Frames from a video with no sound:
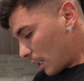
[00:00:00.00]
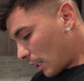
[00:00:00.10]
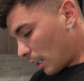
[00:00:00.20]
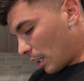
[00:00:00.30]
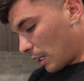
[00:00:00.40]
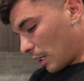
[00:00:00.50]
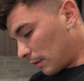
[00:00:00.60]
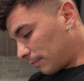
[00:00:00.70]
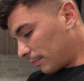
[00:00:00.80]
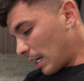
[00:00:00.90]

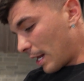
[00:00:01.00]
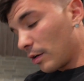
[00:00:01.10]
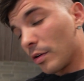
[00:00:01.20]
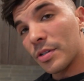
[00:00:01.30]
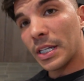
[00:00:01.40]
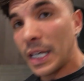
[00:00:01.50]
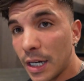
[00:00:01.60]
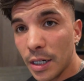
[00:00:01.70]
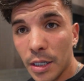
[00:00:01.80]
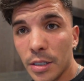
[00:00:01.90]
I don't know,
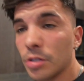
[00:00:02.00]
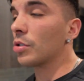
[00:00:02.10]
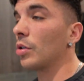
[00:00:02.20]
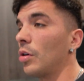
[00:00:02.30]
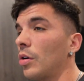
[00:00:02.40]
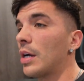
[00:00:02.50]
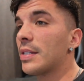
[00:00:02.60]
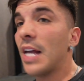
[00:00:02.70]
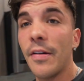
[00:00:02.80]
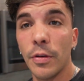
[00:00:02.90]
Skittles or a
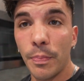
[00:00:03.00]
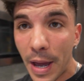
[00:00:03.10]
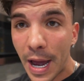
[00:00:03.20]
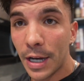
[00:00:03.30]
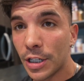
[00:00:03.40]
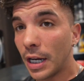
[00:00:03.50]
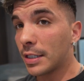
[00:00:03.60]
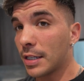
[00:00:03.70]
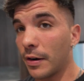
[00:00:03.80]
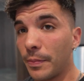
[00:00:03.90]
Sour Patch. I
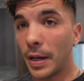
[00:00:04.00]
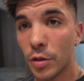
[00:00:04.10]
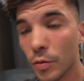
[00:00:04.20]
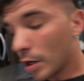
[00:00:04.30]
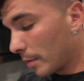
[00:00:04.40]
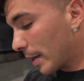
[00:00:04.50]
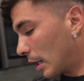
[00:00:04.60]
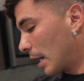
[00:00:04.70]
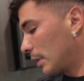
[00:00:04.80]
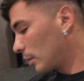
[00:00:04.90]
like Sour Patch,
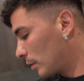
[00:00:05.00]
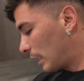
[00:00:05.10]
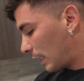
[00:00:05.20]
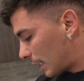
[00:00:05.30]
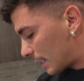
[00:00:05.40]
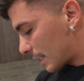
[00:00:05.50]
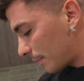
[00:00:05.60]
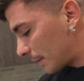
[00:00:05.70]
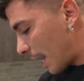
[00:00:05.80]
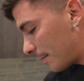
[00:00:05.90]
watermelon, I do eat it
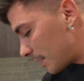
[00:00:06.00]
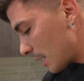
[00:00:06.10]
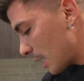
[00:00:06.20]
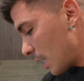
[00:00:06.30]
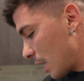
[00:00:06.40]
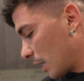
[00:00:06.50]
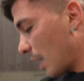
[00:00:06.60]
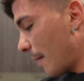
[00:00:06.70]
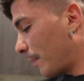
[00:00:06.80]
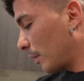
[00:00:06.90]
sometimes.
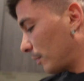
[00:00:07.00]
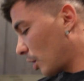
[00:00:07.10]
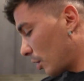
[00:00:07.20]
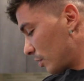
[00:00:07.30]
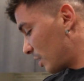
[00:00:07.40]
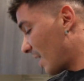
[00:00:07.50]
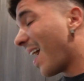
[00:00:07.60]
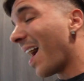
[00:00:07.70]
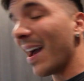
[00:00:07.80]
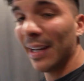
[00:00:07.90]
Couple of those,
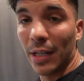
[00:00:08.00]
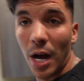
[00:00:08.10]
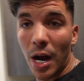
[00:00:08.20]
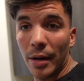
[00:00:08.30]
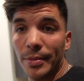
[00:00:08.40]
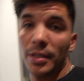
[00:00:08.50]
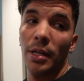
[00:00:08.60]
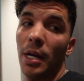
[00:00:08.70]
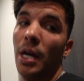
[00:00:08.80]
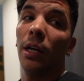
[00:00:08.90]
high in
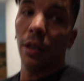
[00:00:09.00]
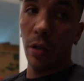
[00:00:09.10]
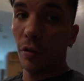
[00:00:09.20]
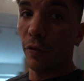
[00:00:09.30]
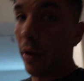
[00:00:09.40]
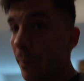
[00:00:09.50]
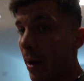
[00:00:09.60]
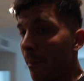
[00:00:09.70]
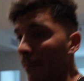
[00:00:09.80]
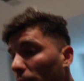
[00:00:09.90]
carbs, good for a
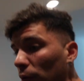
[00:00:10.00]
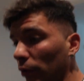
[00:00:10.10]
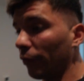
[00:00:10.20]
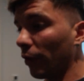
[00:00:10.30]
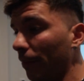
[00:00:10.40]
pump, good for a